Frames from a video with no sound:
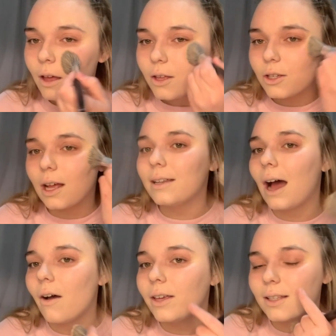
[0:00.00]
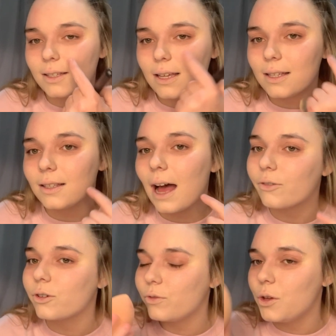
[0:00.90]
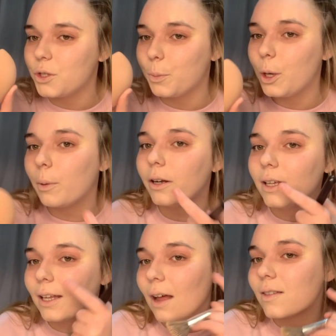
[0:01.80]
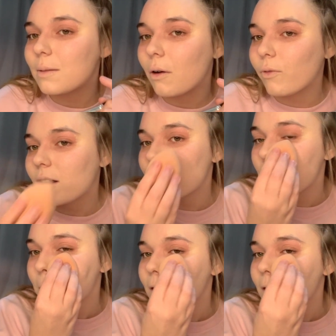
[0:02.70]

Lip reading: So, like, now you can see, after I've used the beauty blender, you can now see my redness.